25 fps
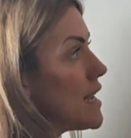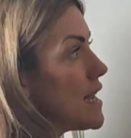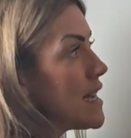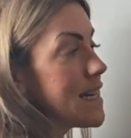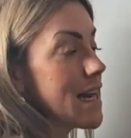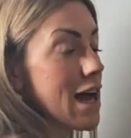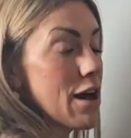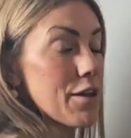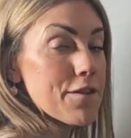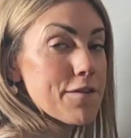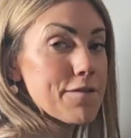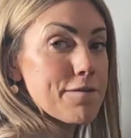
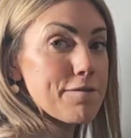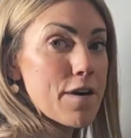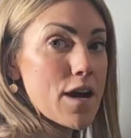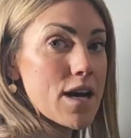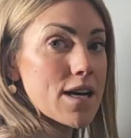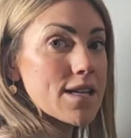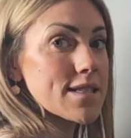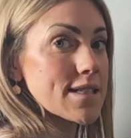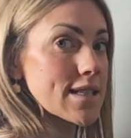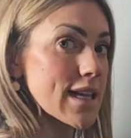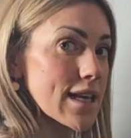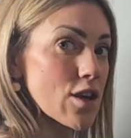Now, the
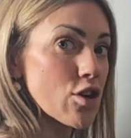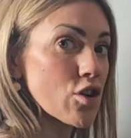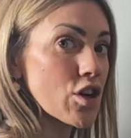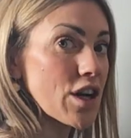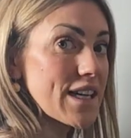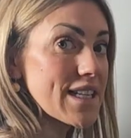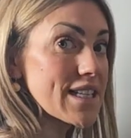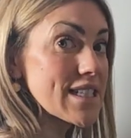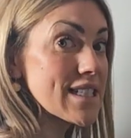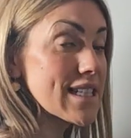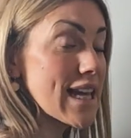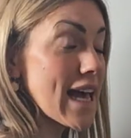first thing you're
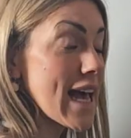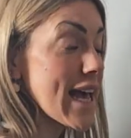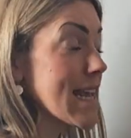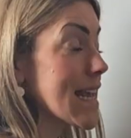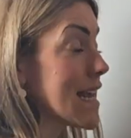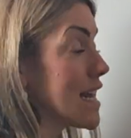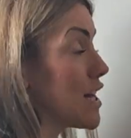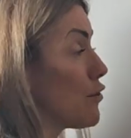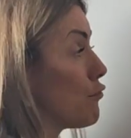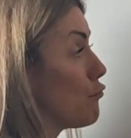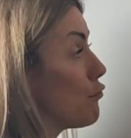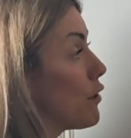going to say
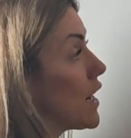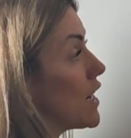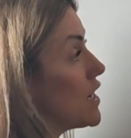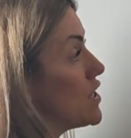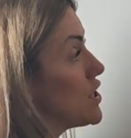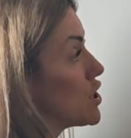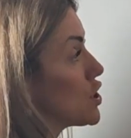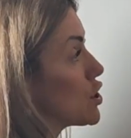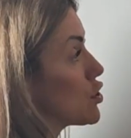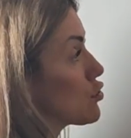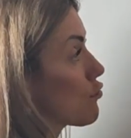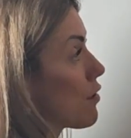in a written
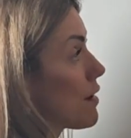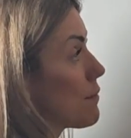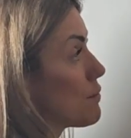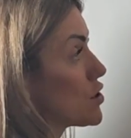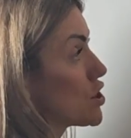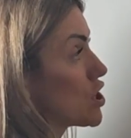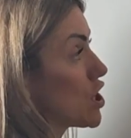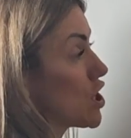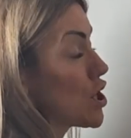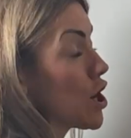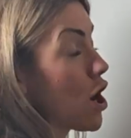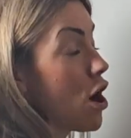
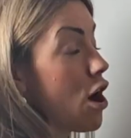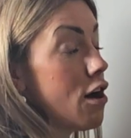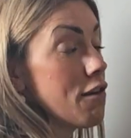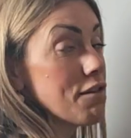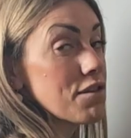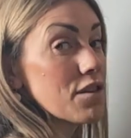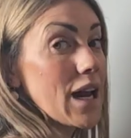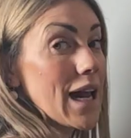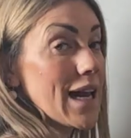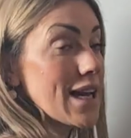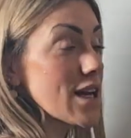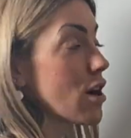description
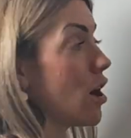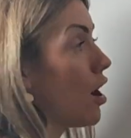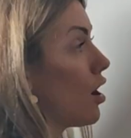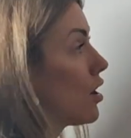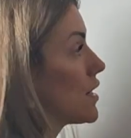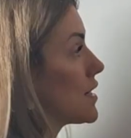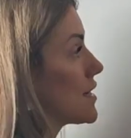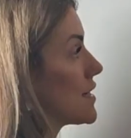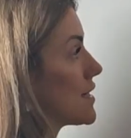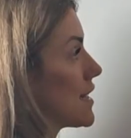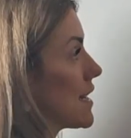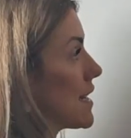of
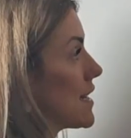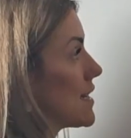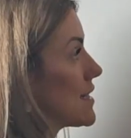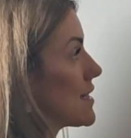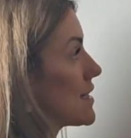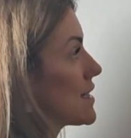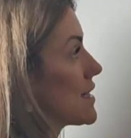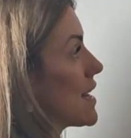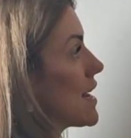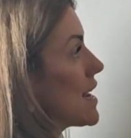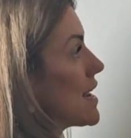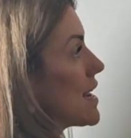
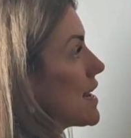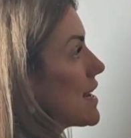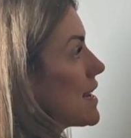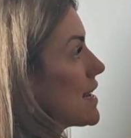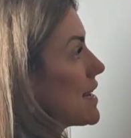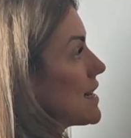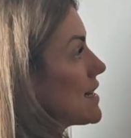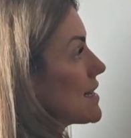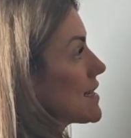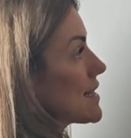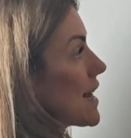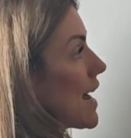glycolysis
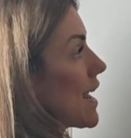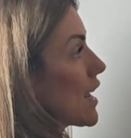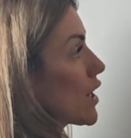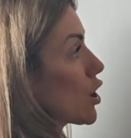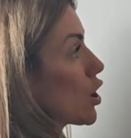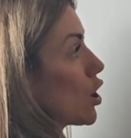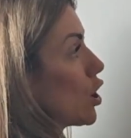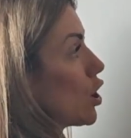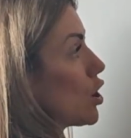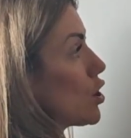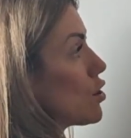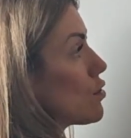is that
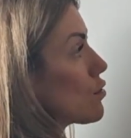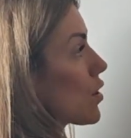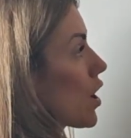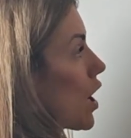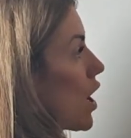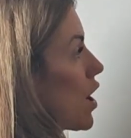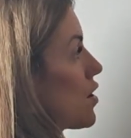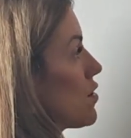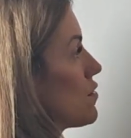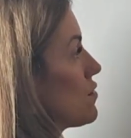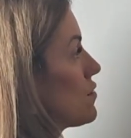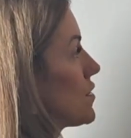
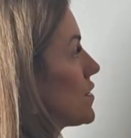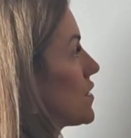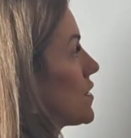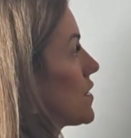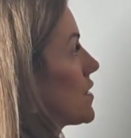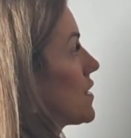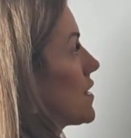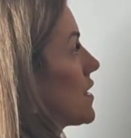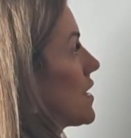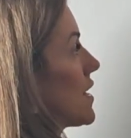glucose